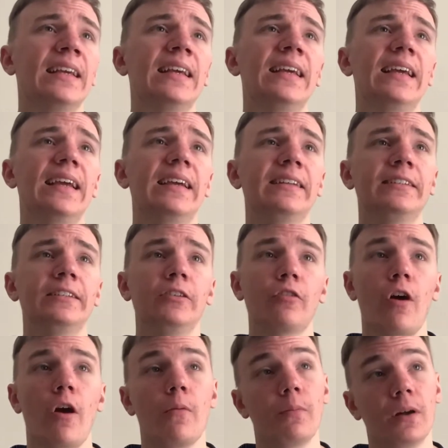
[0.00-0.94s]
in the
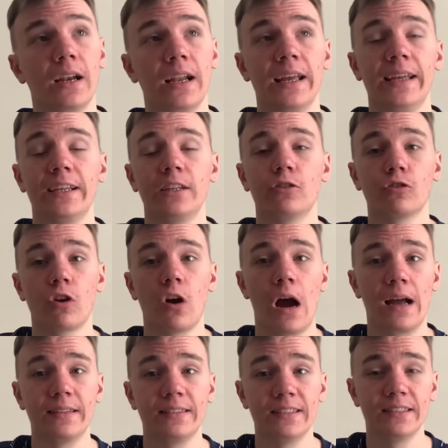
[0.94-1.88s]
Europa League.
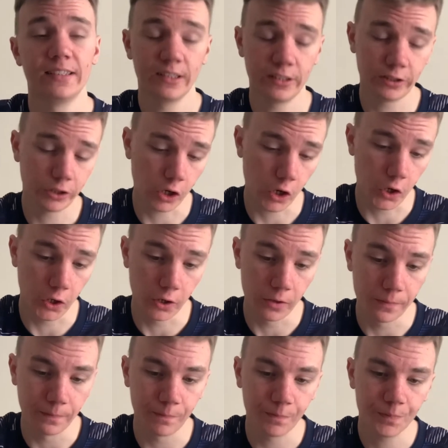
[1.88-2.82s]
Crisis at
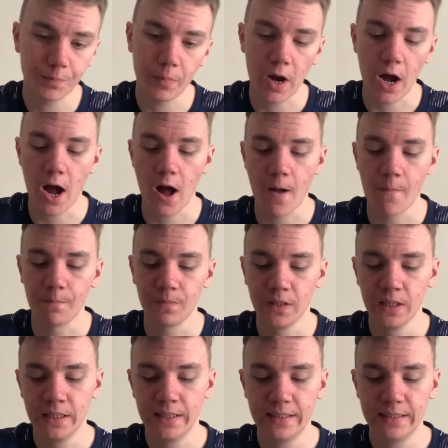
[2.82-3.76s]
Tottenham. But,
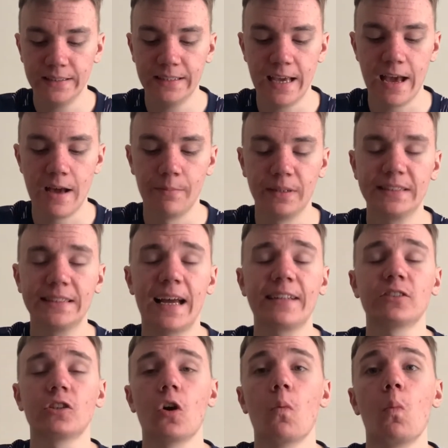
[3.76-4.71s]
my
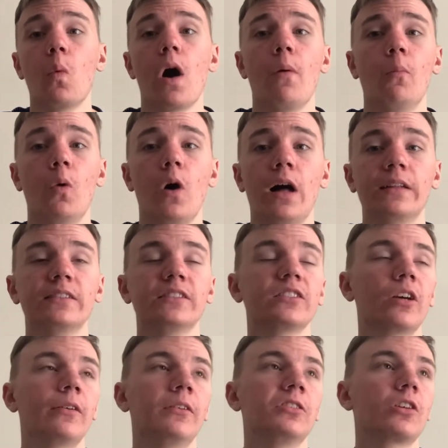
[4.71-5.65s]
dad's gone 1-1,
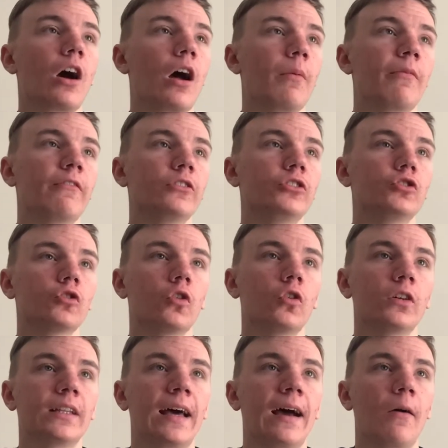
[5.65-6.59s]
so he's going with a
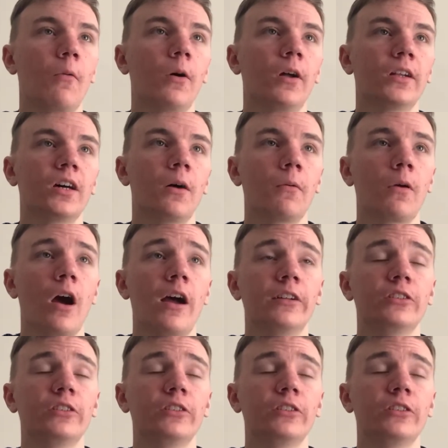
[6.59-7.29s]
draw on that one. I'm going